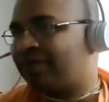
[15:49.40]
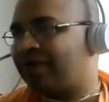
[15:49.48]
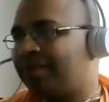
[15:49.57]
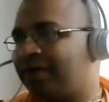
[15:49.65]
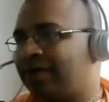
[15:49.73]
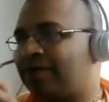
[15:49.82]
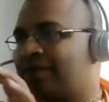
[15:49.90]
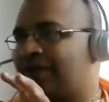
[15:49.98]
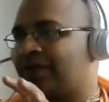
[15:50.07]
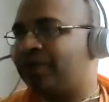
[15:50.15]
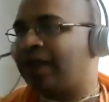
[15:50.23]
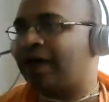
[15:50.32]
why because
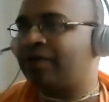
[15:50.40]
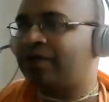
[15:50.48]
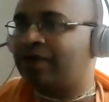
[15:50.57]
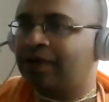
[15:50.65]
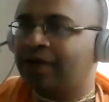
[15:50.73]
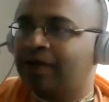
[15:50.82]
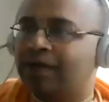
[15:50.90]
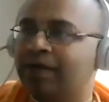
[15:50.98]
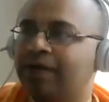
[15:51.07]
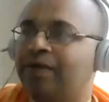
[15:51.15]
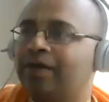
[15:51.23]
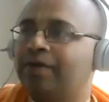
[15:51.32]
he will have
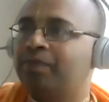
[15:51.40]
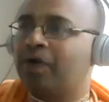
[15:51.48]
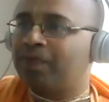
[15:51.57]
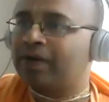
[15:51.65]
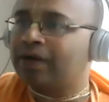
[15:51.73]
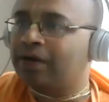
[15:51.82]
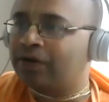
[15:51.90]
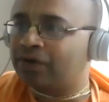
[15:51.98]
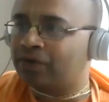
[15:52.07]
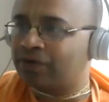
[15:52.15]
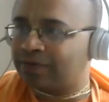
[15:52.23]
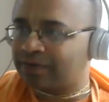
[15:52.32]
uh, proper
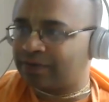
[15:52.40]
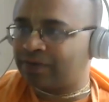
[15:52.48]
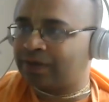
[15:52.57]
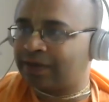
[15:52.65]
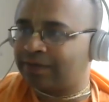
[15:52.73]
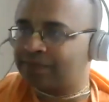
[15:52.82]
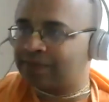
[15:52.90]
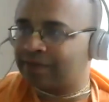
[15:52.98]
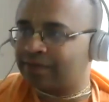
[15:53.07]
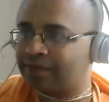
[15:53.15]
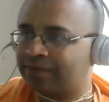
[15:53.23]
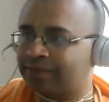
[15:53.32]
control over
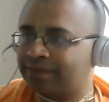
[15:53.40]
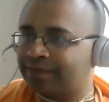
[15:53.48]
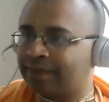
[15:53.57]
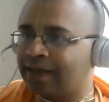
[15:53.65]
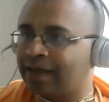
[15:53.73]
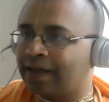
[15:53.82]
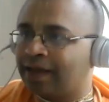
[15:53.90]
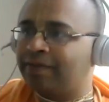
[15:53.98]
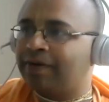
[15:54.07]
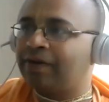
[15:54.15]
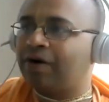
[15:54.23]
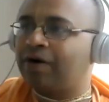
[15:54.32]
himself hmm. he
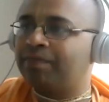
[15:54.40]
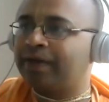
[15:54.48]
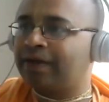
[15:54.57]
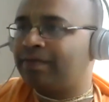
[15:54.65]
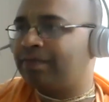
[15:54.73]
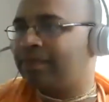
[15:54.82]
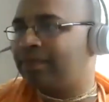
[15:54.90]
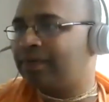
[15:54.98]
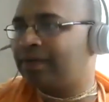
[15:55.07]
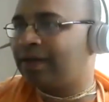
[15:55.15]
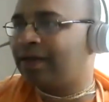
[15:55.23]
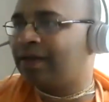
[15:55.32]
will not become
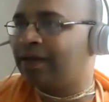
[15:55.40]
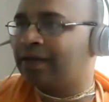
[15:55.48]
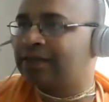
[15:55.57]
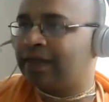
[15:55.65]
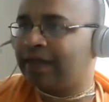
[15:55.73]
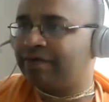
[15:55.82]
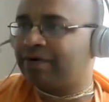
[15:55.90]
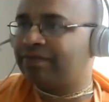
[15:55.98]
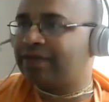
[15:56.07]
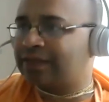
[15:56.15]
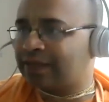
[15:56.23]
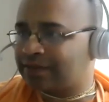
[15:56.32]
slave of
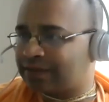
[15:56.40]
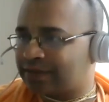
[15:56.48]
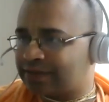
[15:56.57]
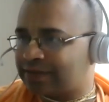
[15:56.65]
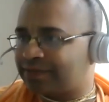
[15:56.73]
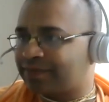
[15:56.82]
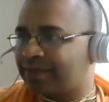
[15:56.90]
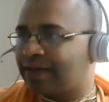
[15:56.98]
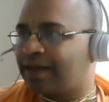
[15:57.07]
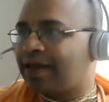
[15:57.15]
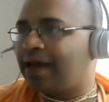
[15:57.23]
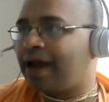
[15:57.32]
the senses
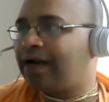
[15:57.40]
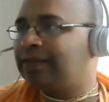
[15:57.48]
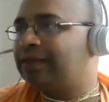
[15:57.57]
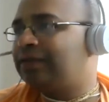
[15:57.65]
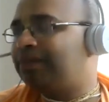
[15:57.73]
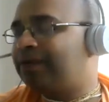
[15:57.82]
and such a